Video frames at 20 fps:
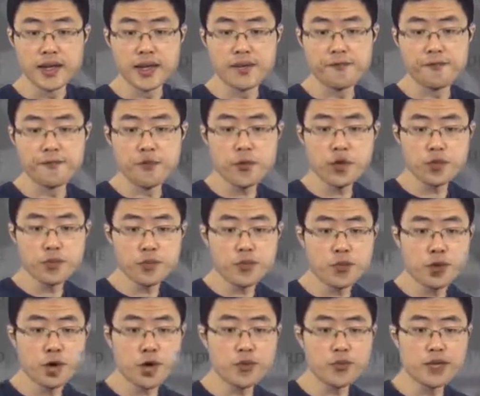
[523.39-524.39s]
And
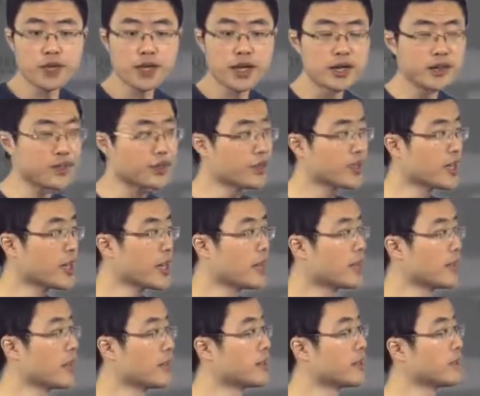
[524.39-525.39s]
furthermore, we
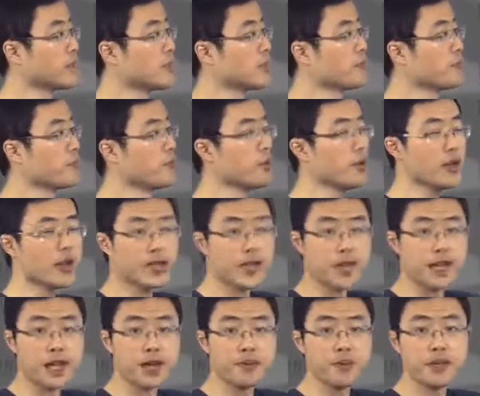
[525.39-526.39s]
understand that the small
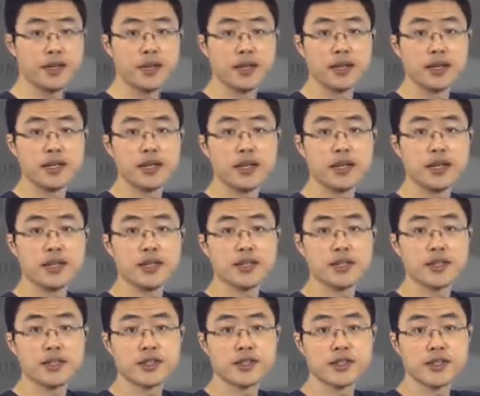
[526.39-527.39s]
m
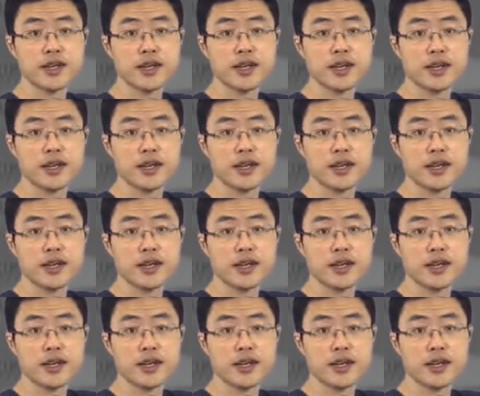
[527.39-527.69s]
is,